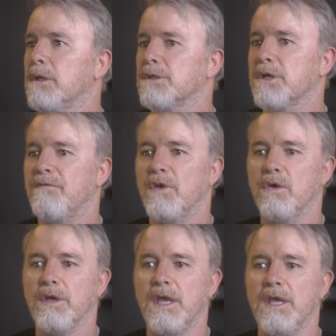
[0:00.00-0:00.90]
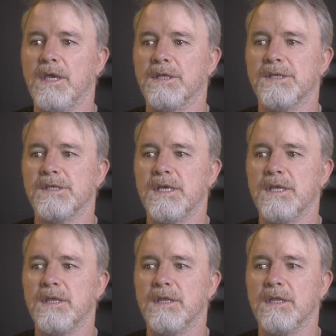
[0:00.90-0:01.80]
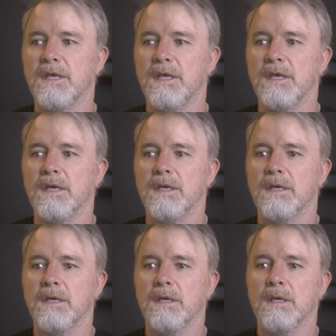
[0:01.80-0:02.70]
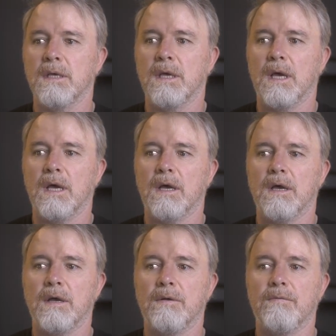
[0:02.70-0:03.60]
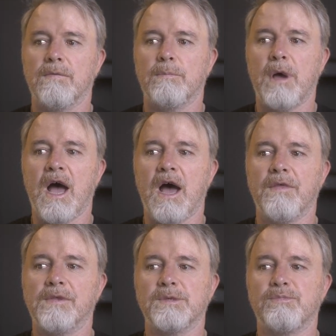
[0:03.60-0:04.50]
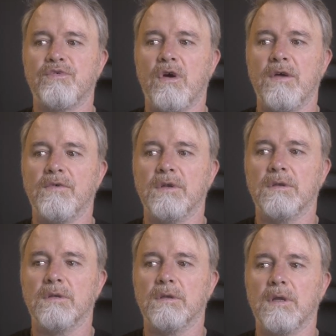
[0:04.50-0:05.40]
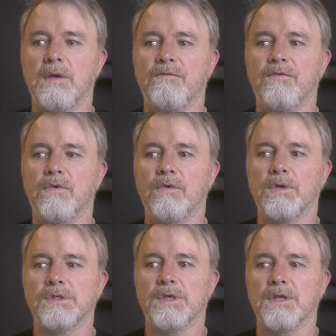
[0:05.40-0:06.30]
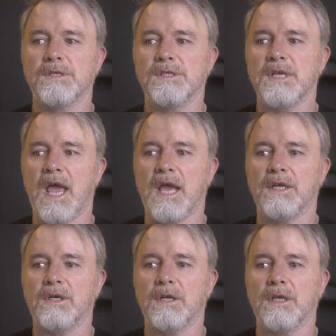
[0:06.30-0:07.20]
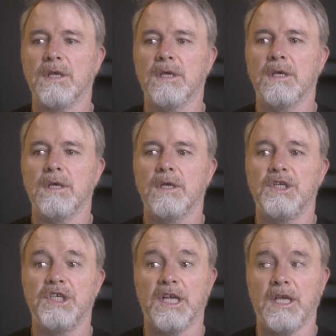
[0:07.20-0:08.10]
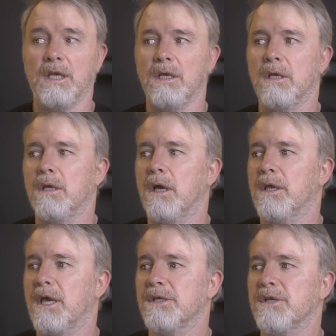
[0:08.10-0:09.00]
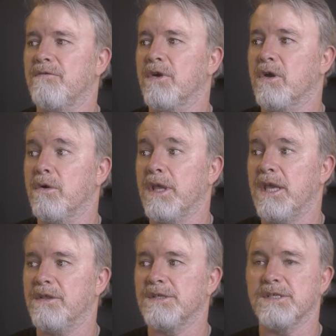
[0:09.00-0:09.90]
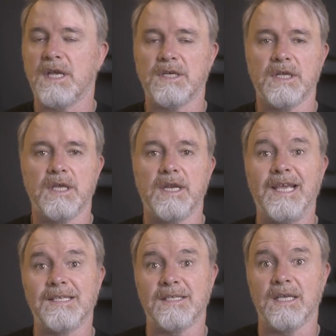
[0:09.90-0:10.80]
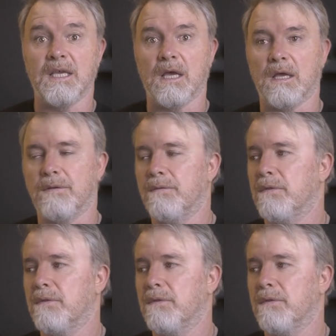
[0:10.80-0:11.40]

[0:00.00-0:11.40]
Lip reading: So if you look here, you can see that the path is private, M4 root. So this is actually G. Okay, so if I go on here, this is actually an SD card.